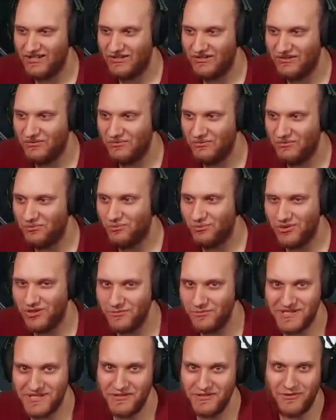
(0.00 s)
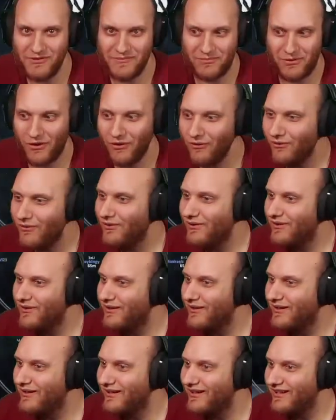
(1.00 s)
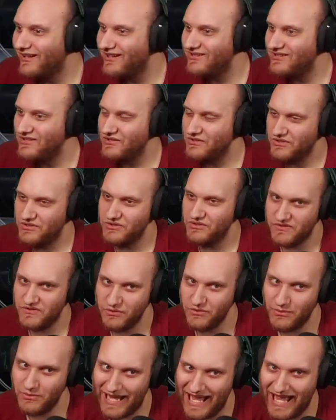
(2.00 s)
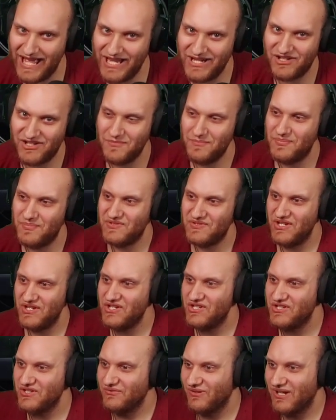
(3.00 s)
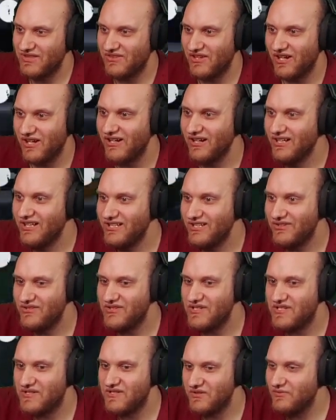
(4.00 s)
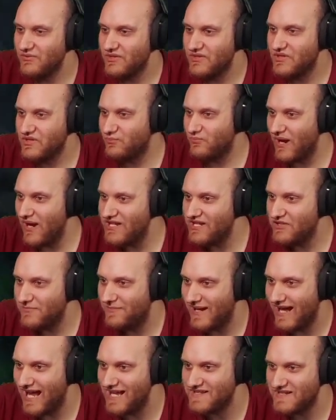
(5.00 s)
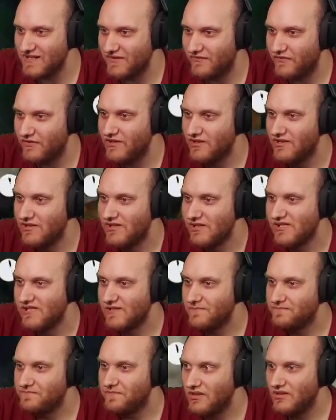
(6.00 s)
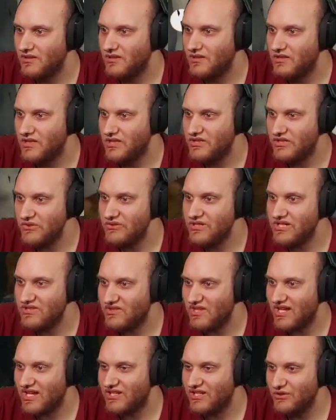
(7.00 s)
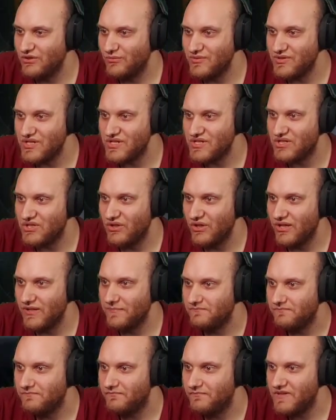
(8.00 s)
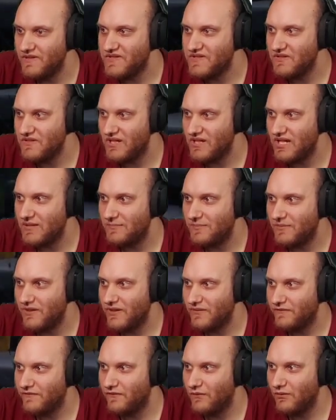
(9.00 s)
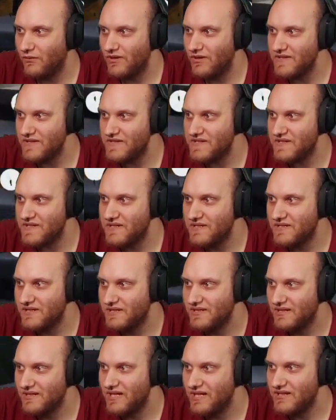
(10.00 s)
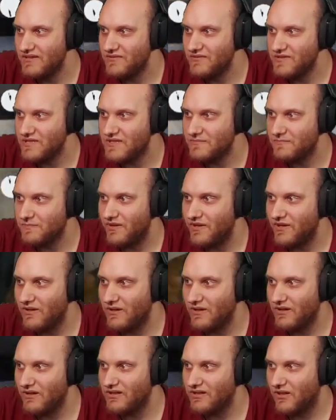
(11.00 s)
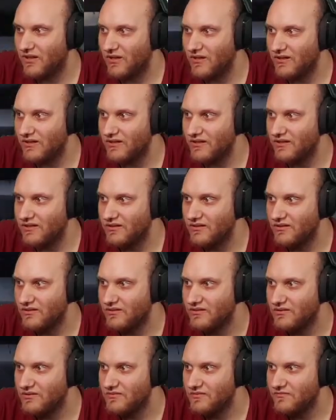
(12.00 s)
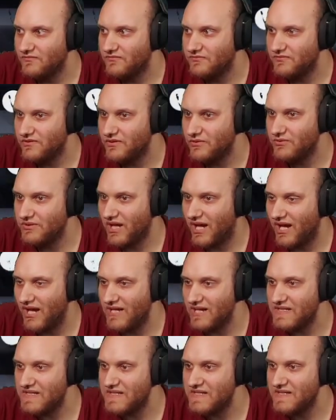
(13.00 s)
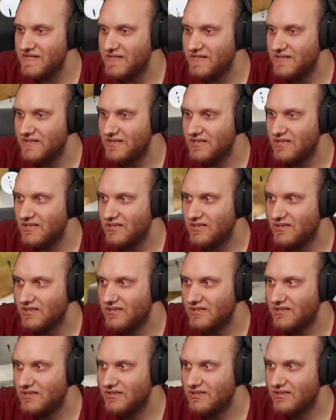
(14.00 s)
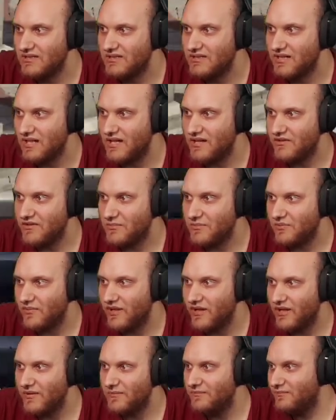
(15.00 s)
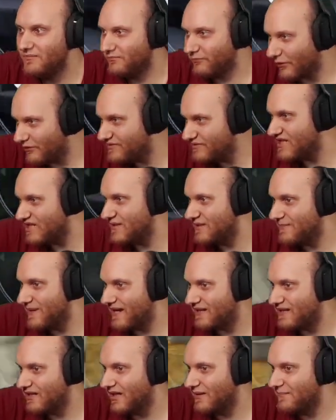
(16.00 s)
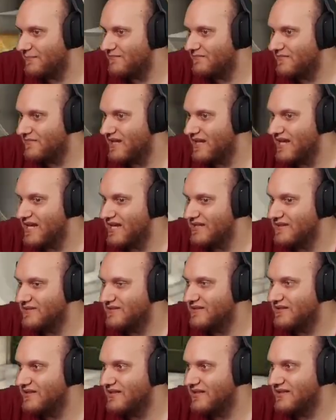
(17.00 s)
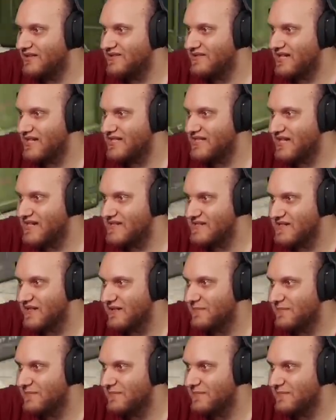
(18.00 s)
What are we doing, bro? You had a good position right there. You were just way too passive. You do get that kill, which is good. You still got a player Forest, and there's the player Garden who dies. And that other player rotated back up, and I think he dies here.